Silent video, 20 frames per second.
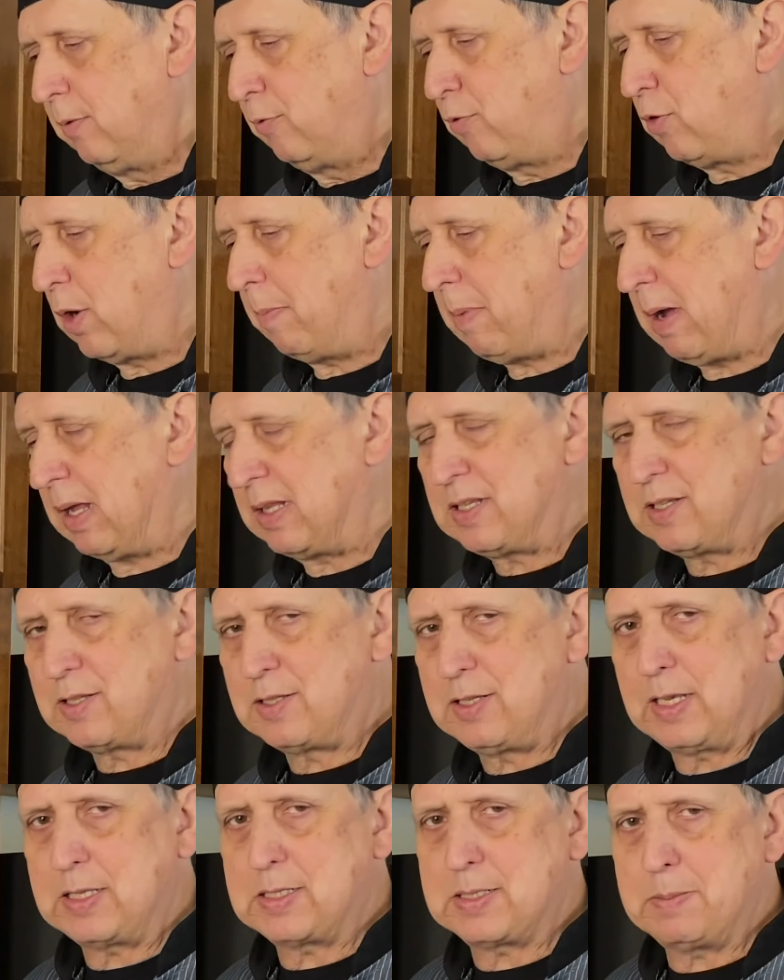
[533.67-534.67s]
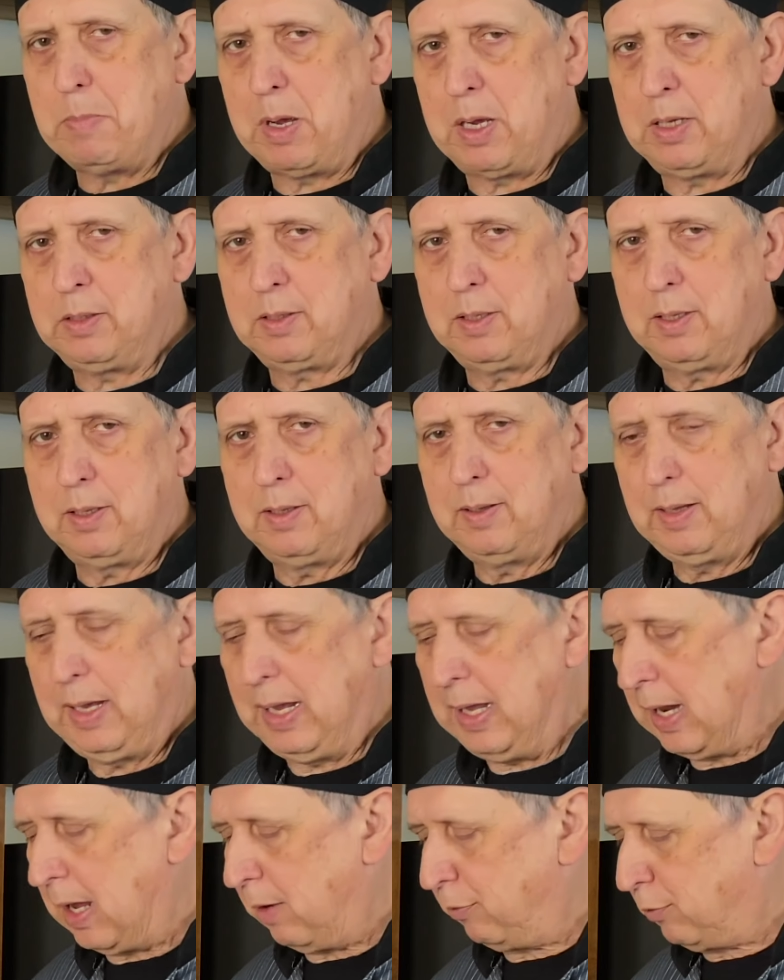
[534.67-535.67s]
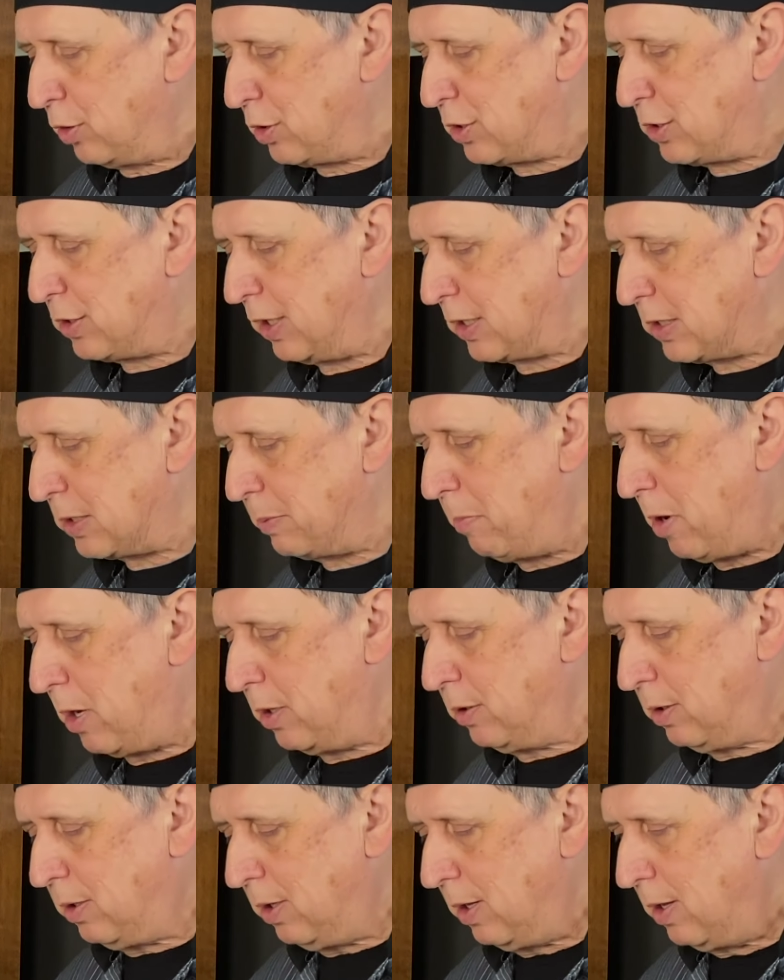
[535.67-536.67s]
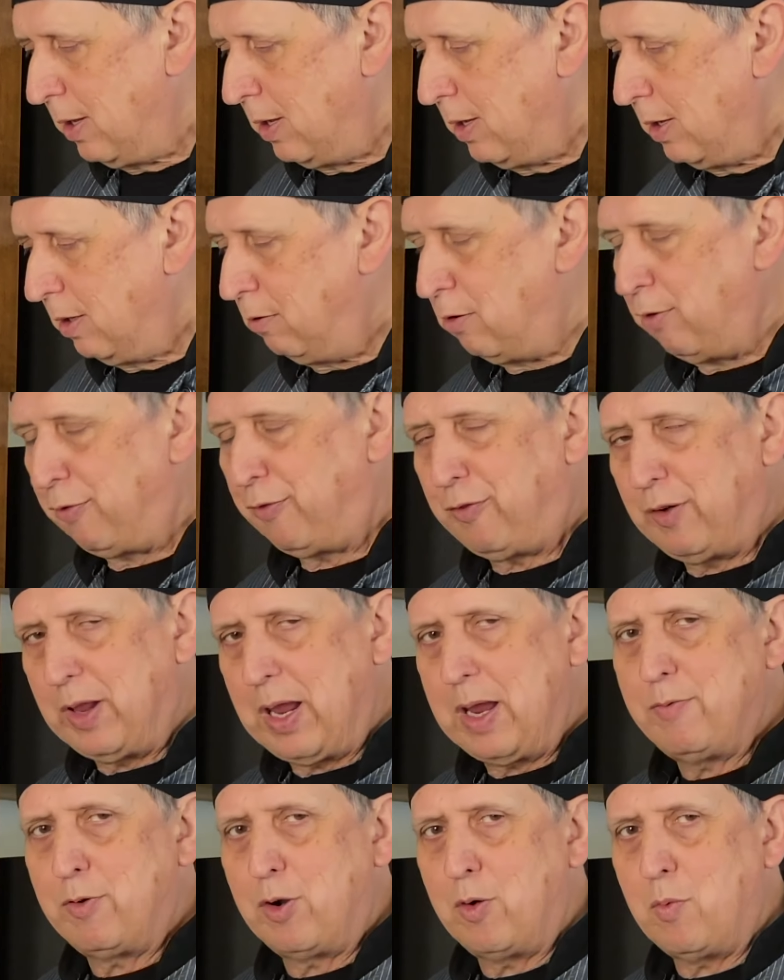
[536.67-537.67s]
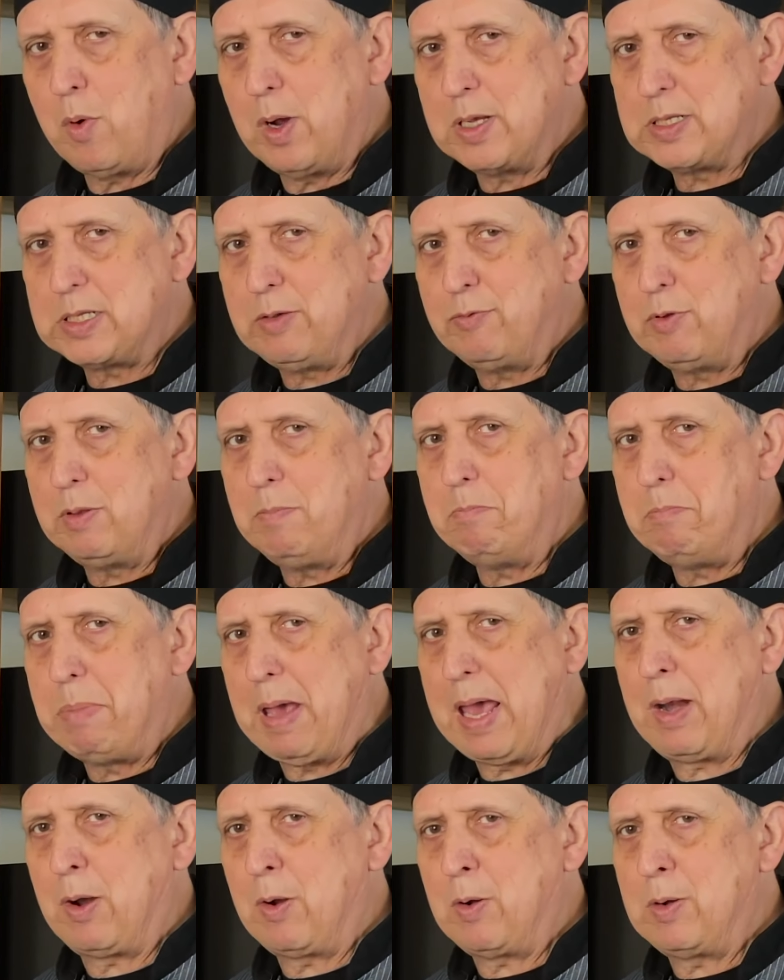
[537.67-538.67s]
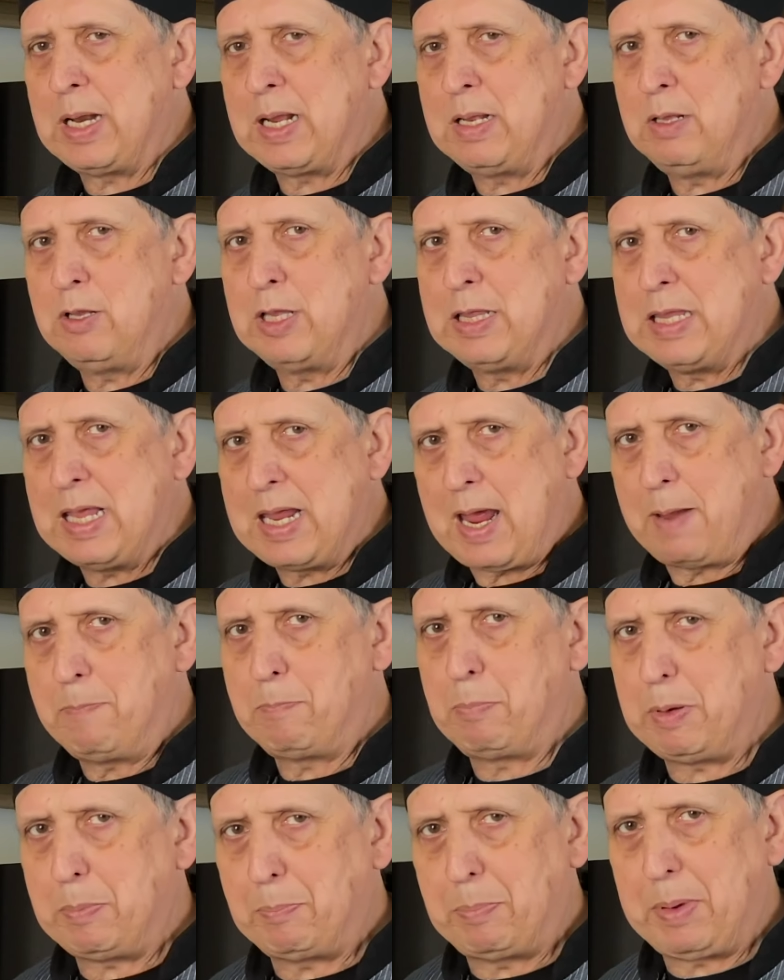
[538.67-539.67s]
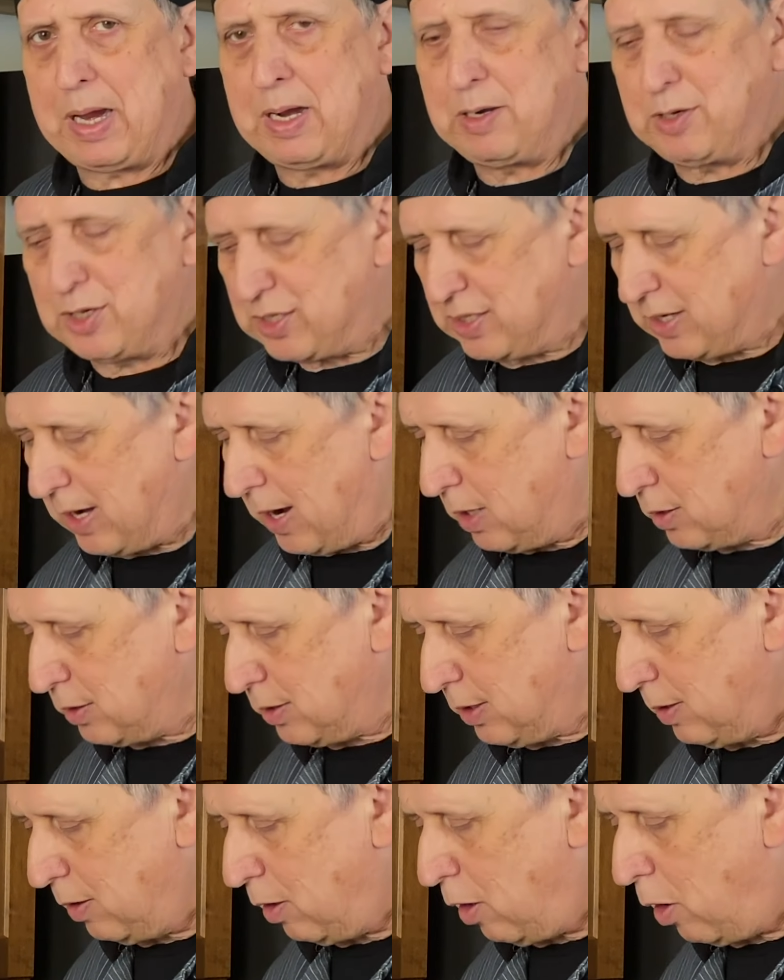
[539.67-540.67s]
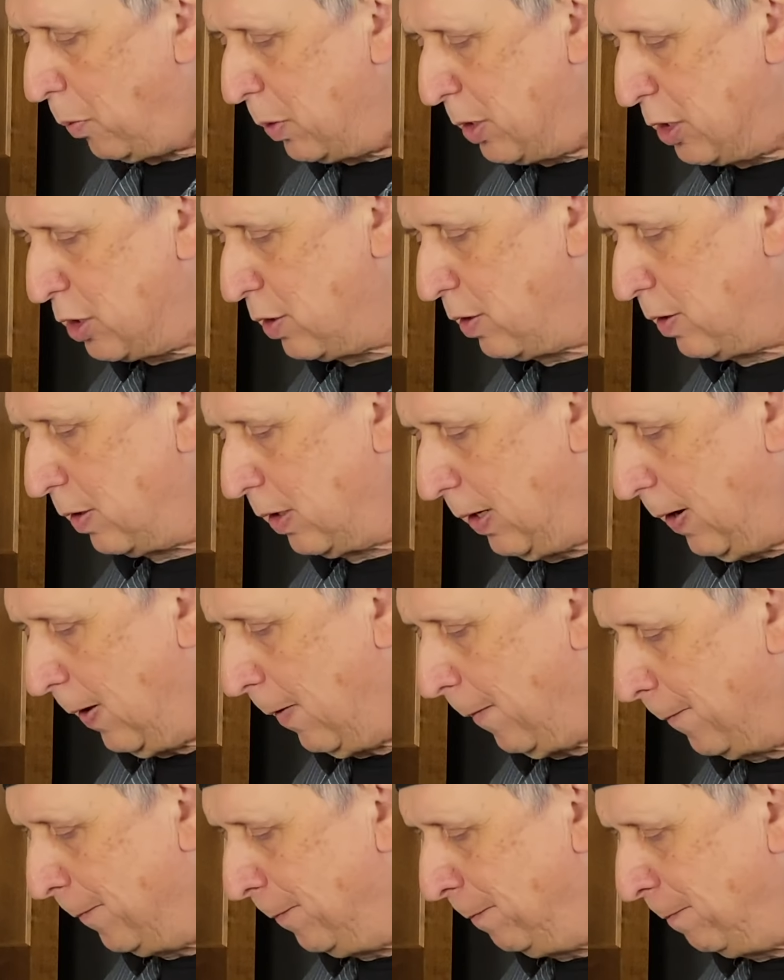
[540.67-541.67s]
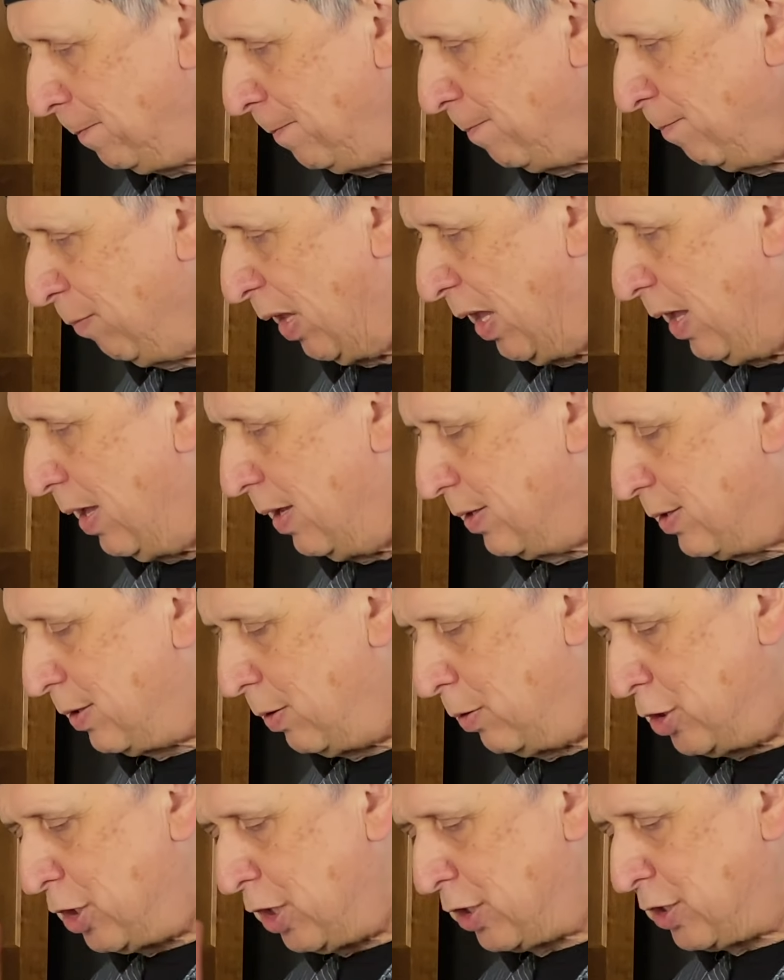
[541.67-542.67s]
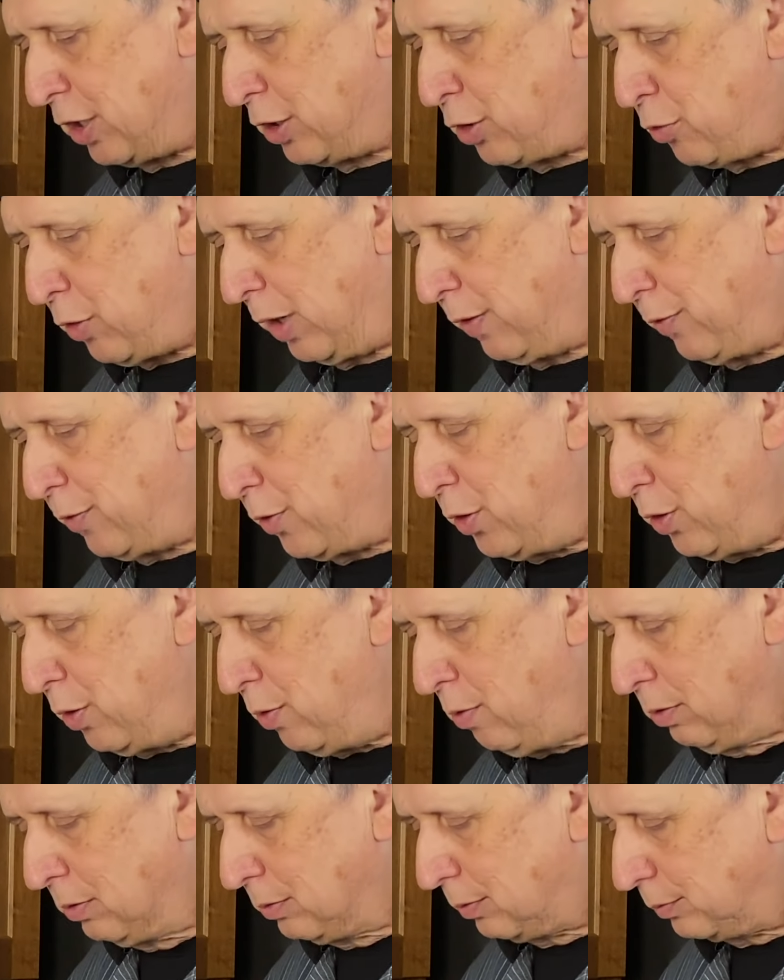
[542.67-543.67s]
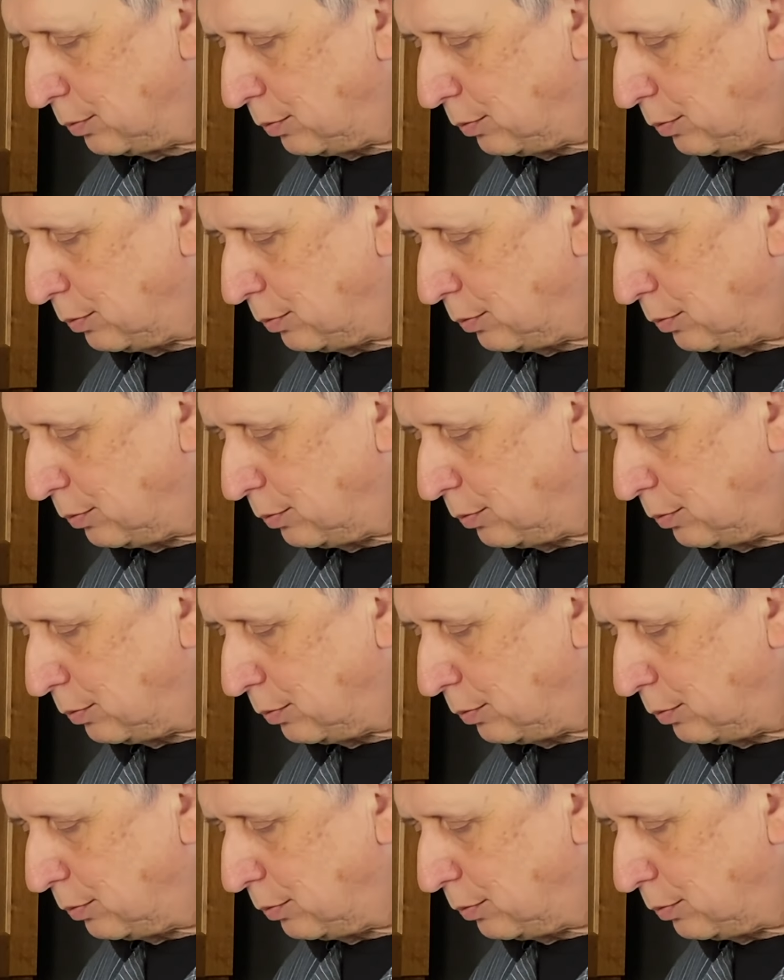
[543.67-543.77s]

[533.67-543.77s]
for about 6 months, and after 6 months, the flavor was even better than the day I prepared the sauce originally. So just a trick for you.